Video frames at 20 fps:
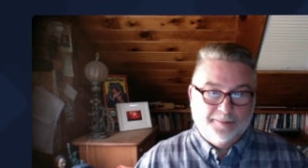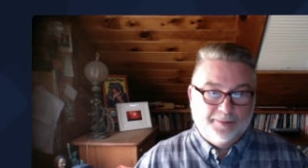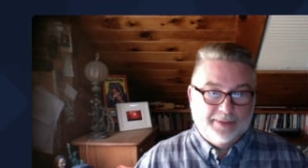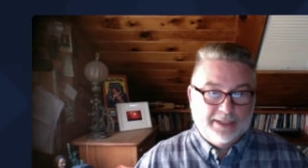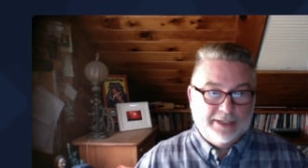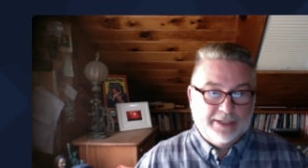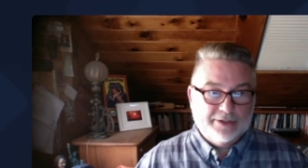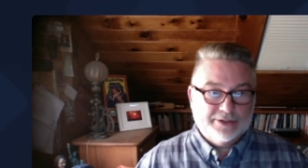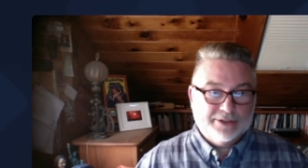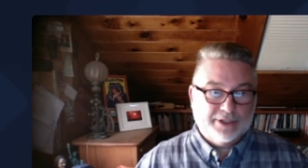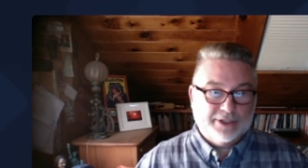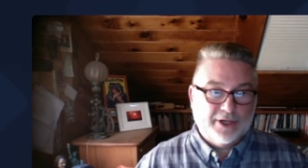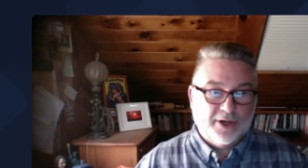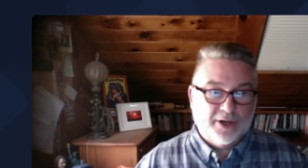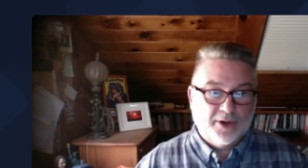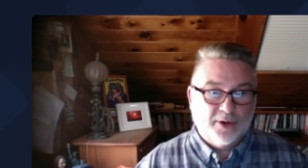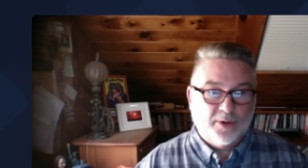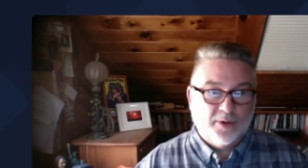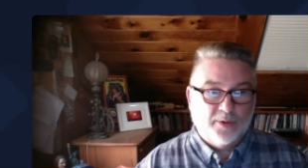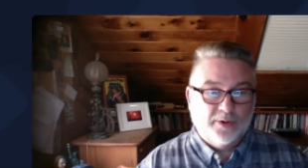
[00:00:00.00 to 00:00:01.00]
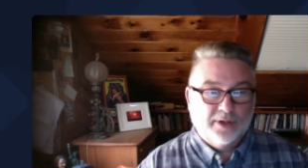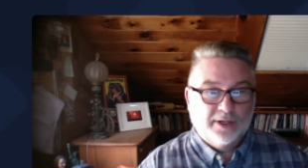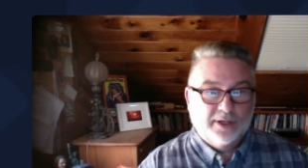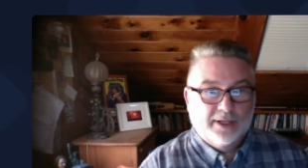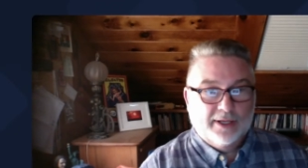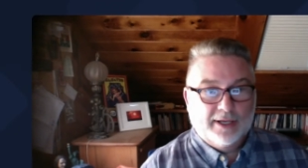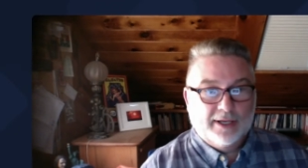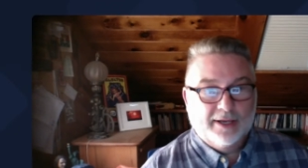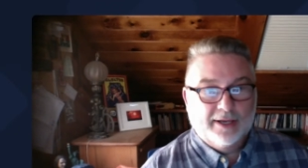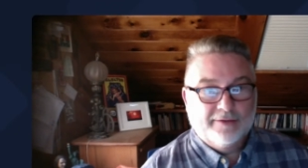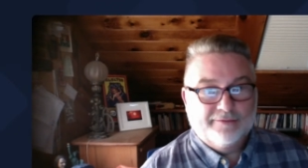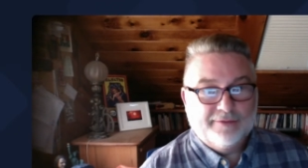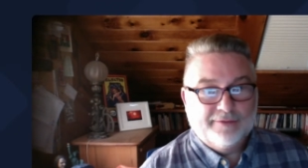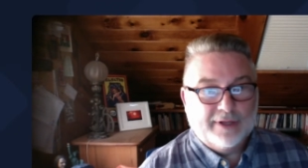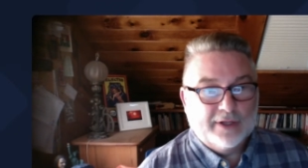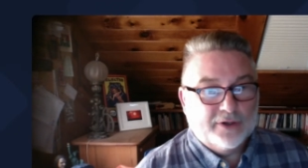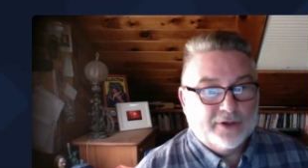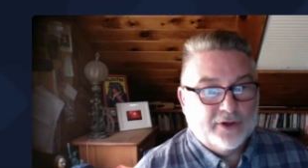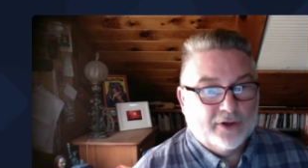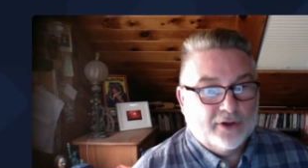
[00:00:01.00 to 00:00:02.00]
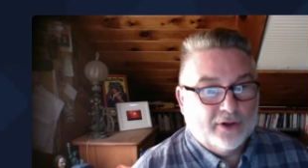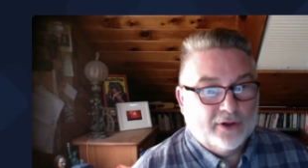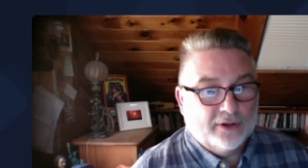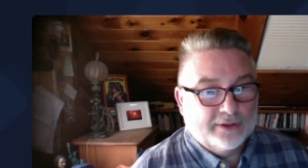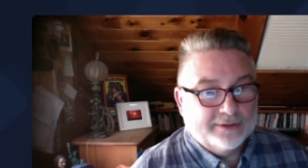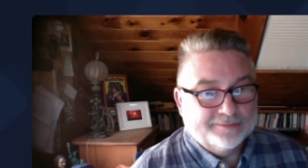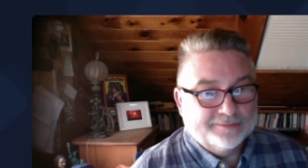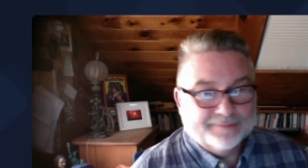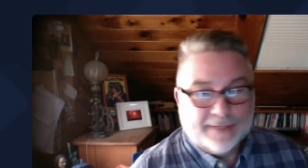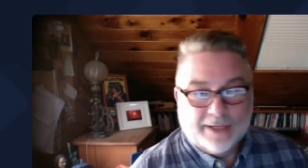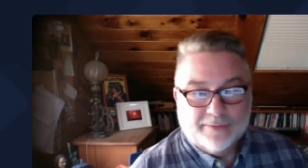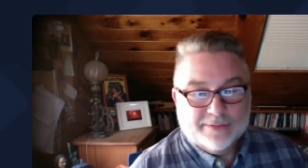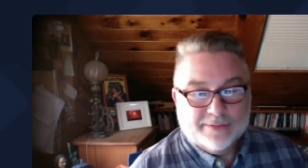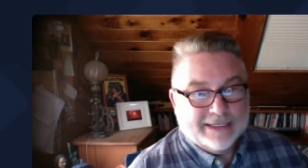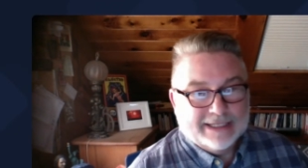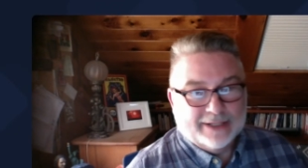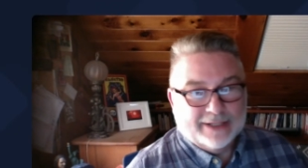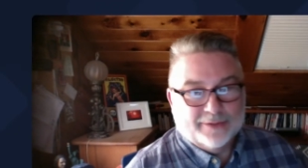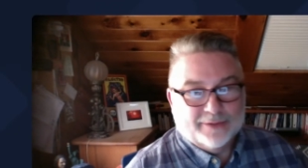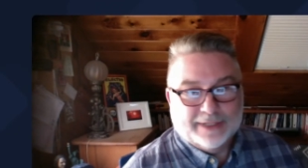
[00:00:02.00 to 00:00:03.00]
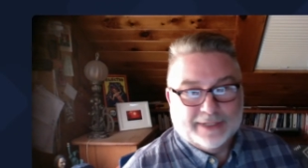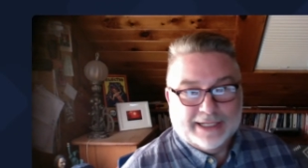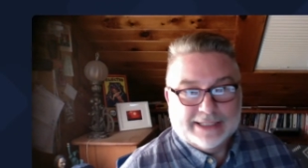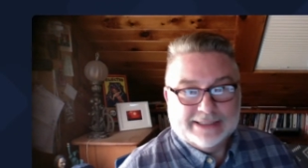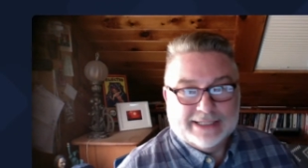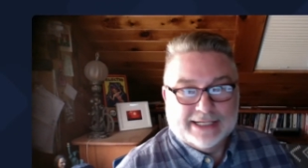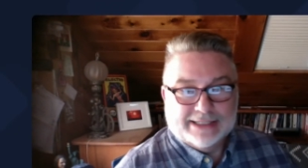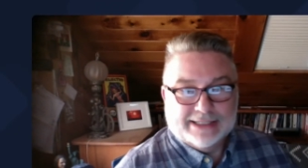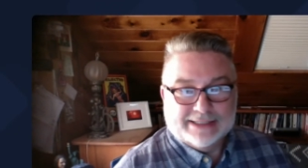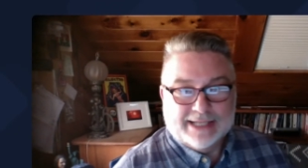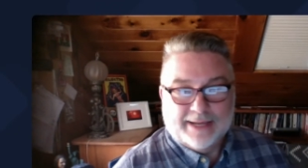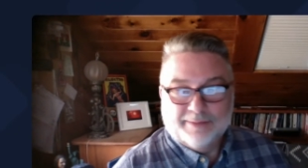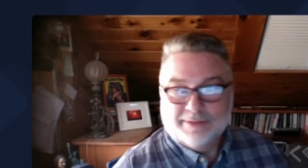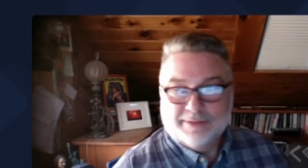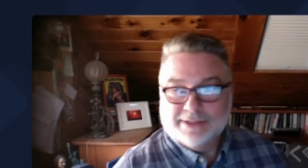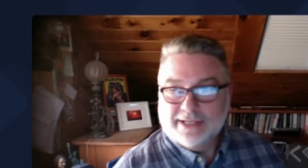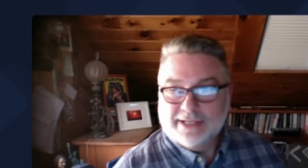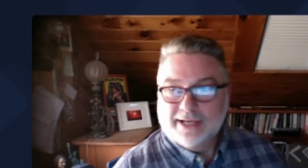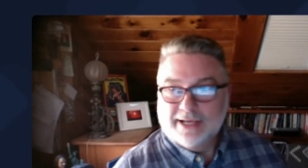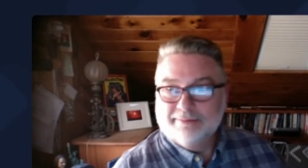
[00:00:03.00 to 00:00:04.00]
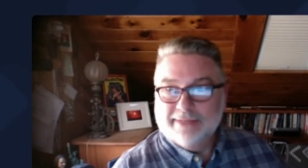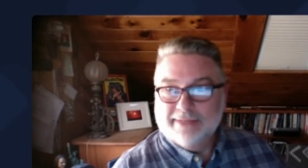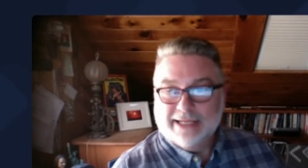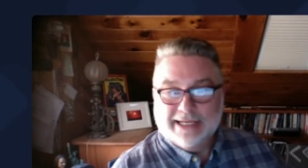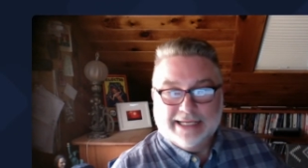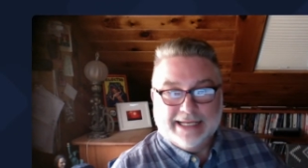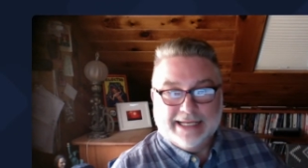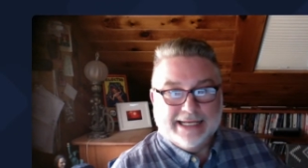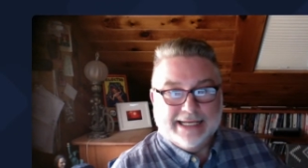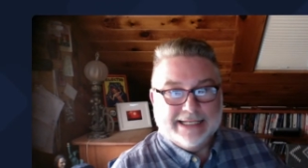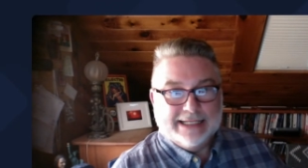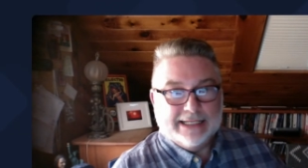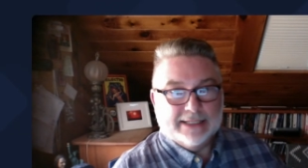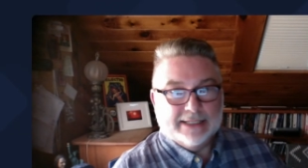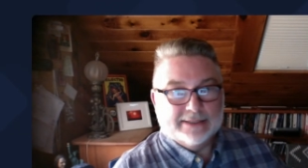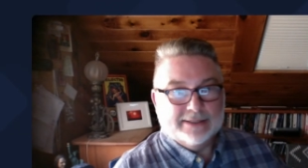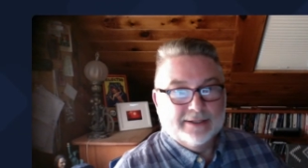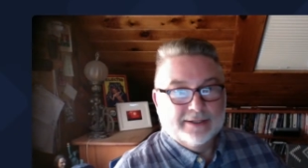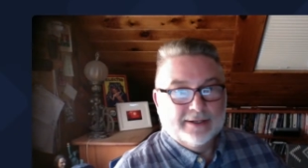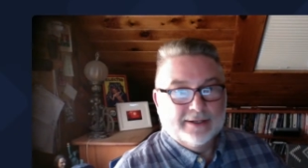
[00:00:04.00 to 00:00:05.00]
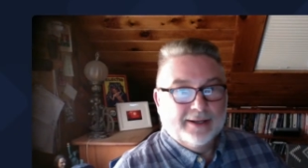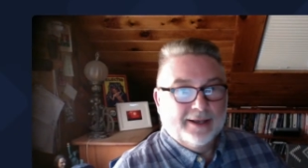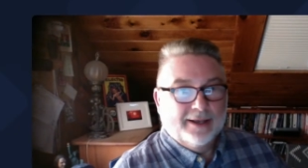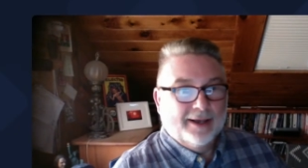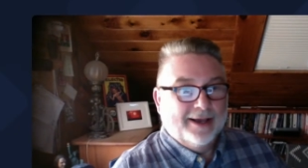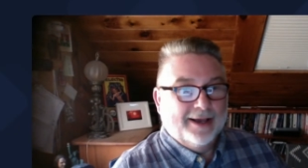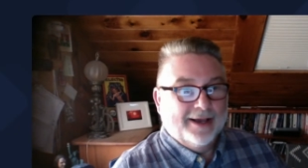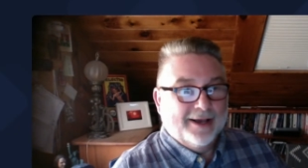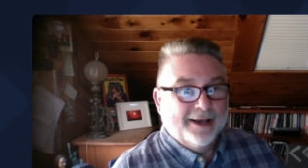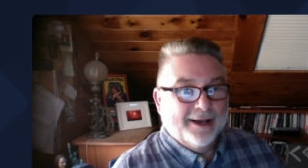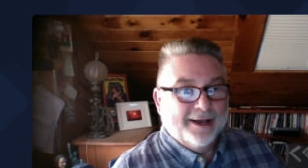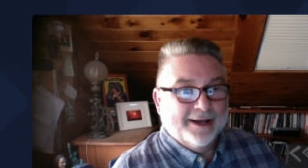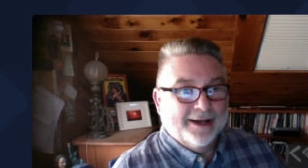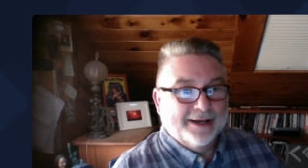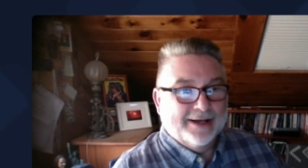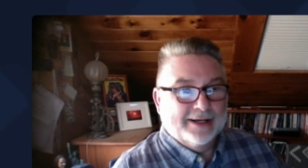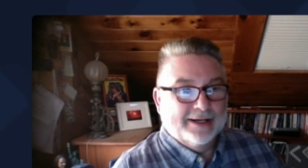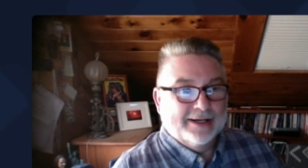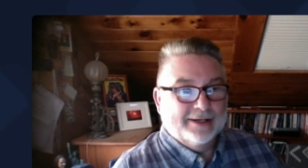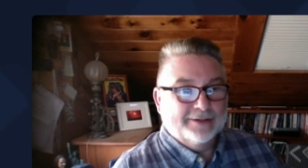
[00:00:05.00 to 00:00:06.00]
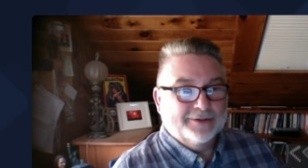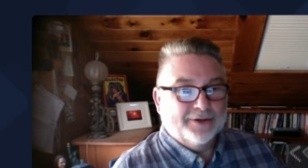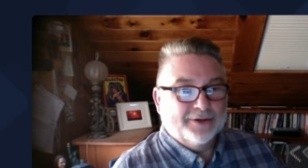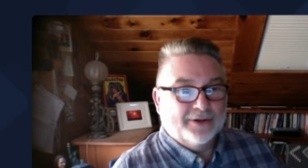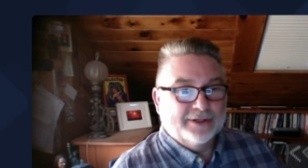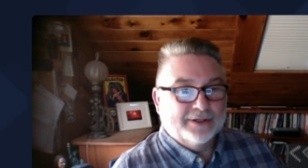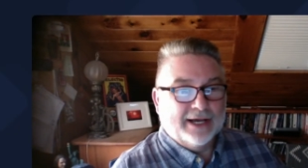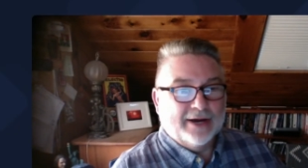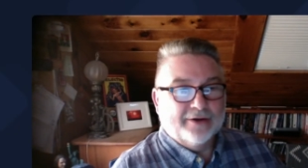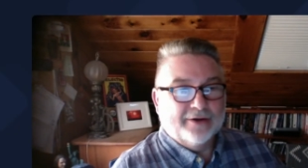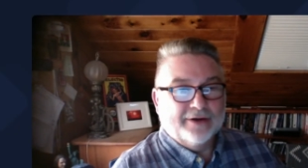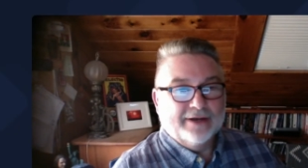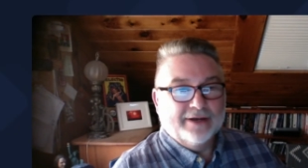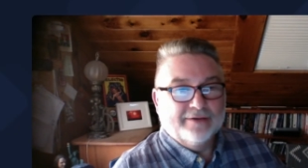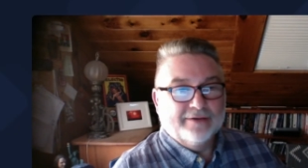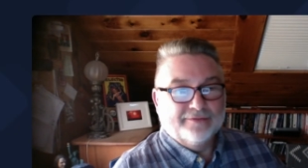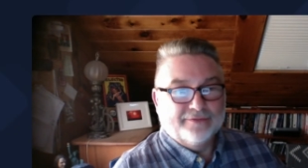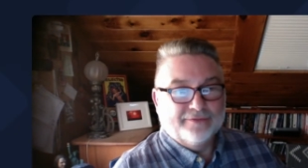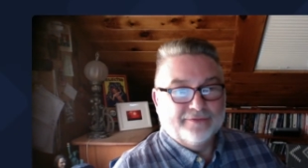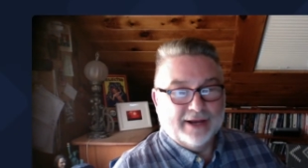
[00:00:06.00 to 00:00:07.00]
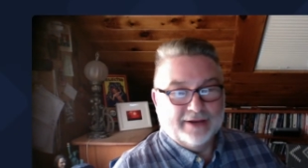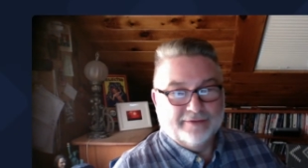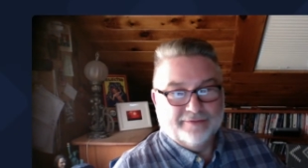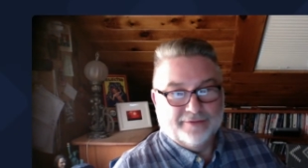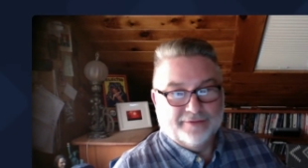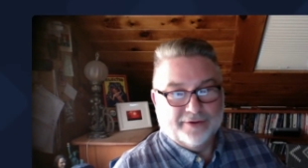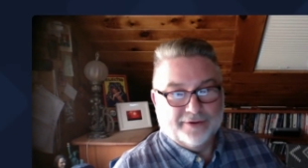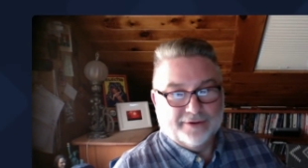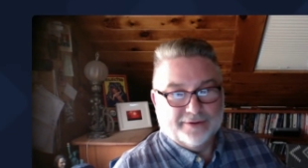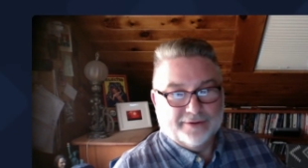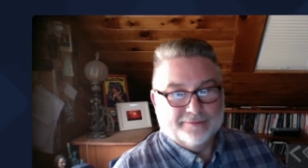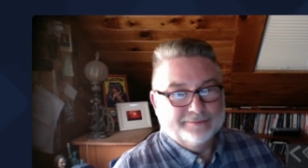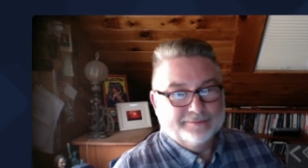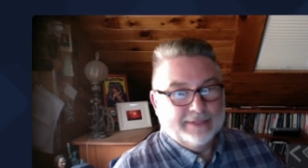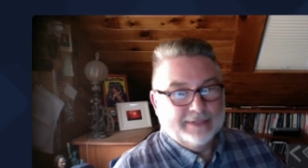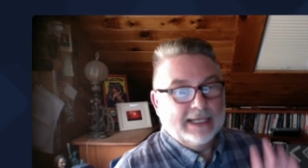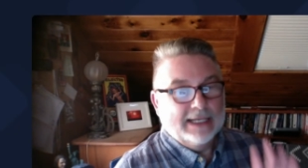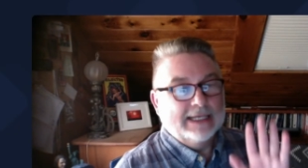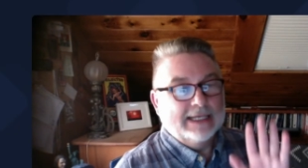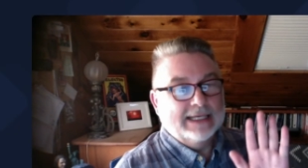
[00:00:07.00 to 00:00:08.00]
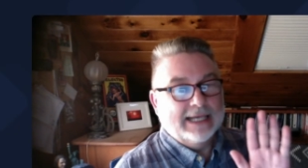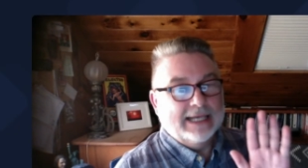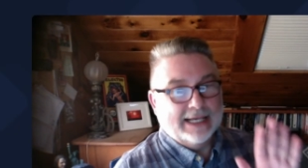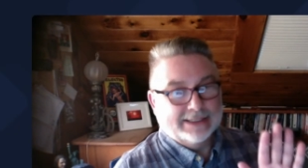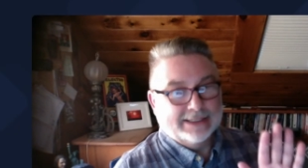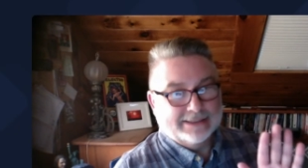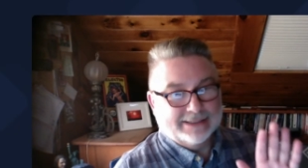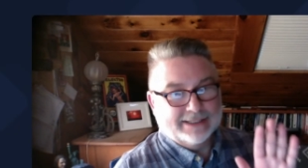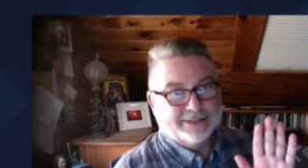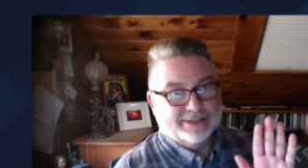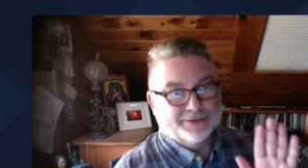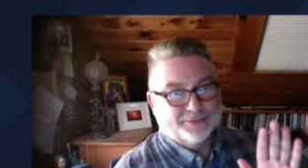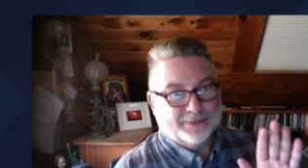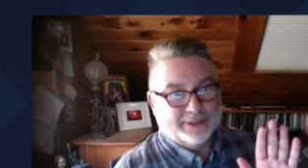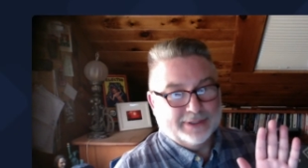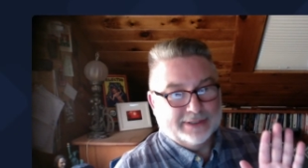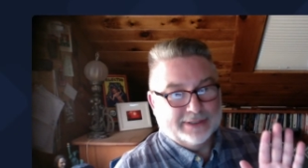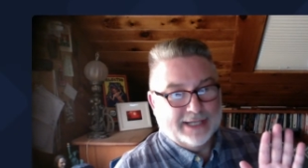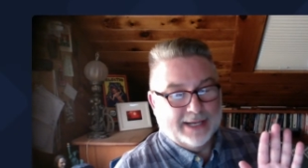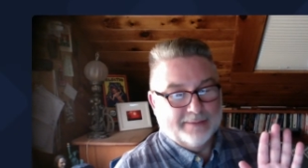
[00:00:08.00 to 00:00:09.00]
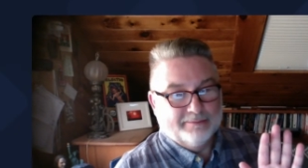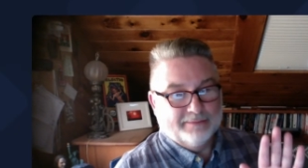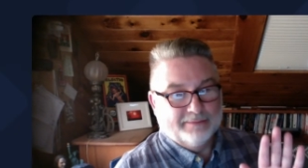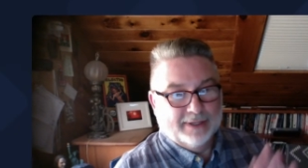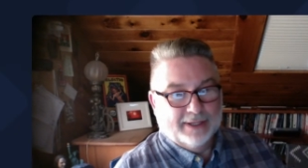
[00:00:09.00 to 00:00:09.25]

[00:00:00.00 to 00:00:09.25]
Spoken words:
Years ago, a fella called, I always giggle when I say his name because I'm an idiot, called Aria Frankfurter. Yes, his real name.